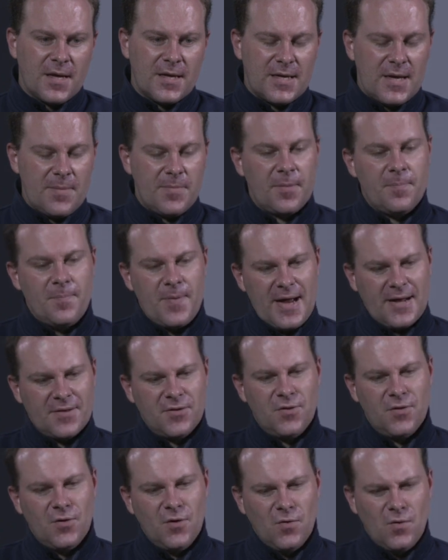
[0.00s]
coming back
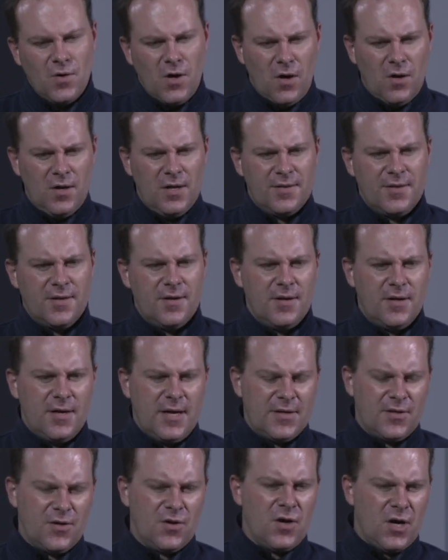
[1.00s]
to your role as
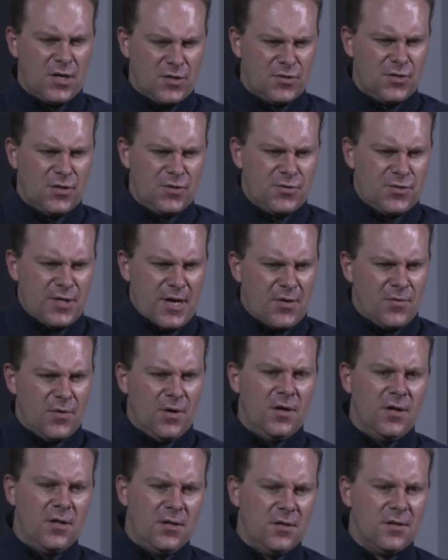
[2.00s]
a consul
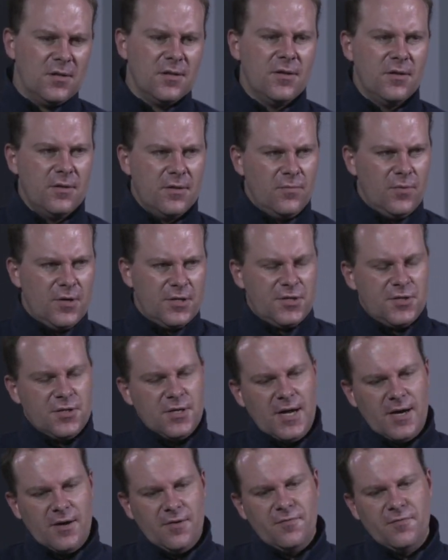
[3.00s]
general, which
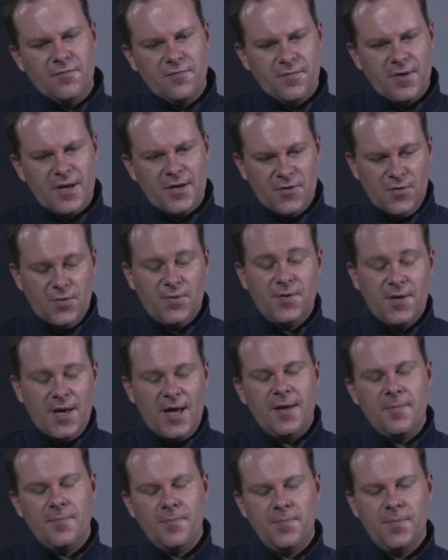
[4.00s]
kind of, as you
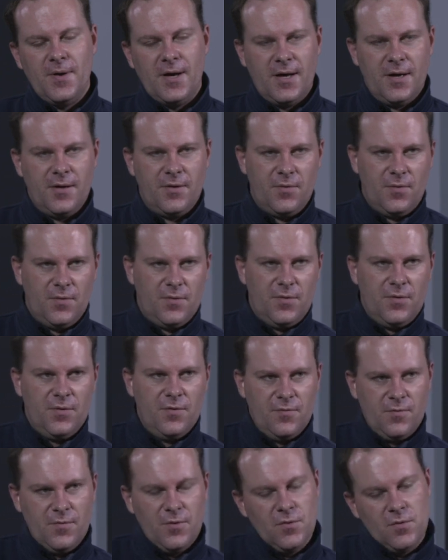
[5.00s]
say,
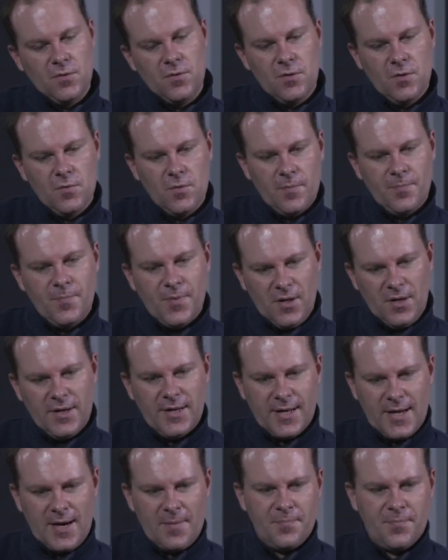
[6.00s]
you were
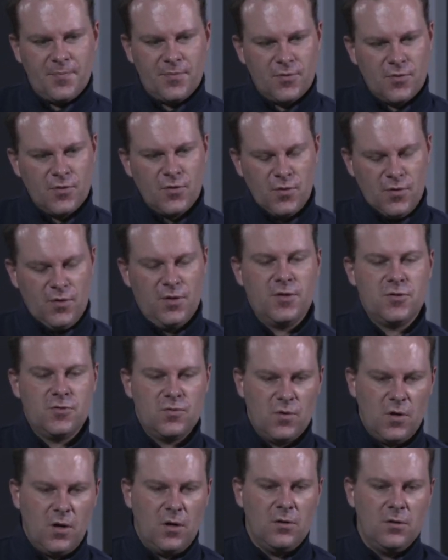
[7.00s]
building up to this
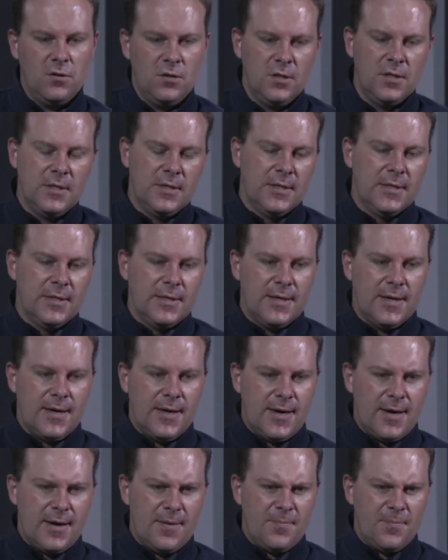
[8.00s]
role,
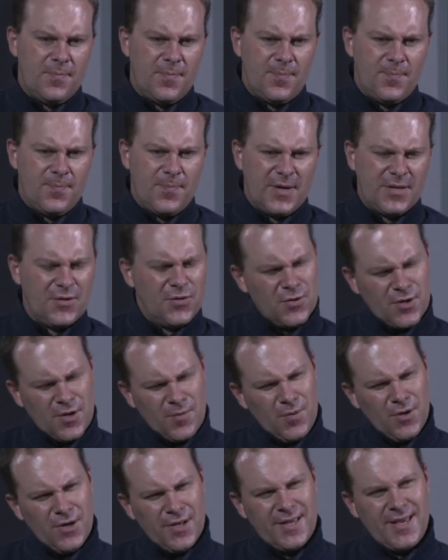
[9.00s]
but your
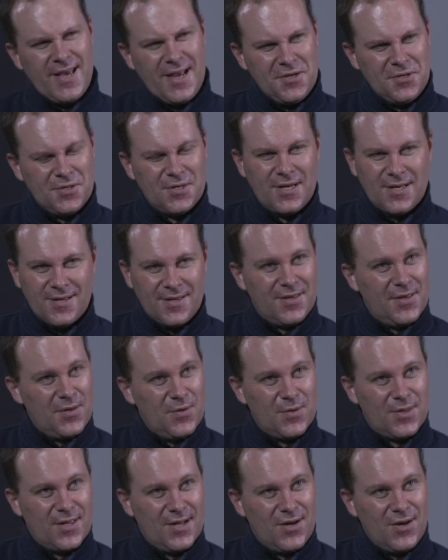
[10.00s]
communication, I see
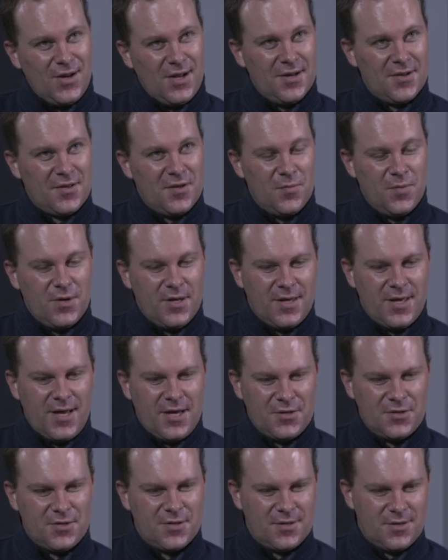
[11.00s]
you did a lot of
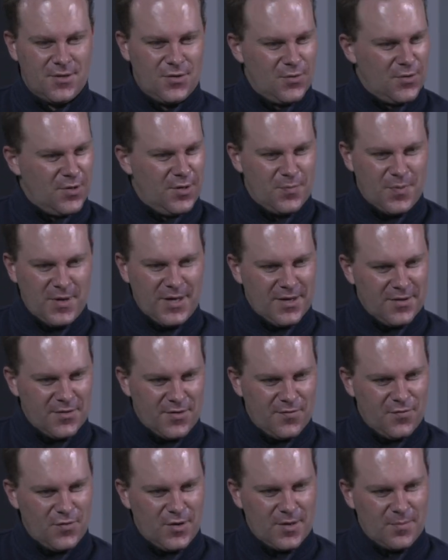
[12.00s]
communication. You could be
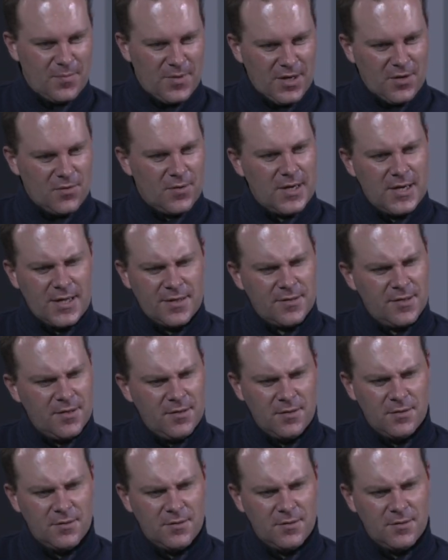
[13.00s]
interviewing me, Roleta.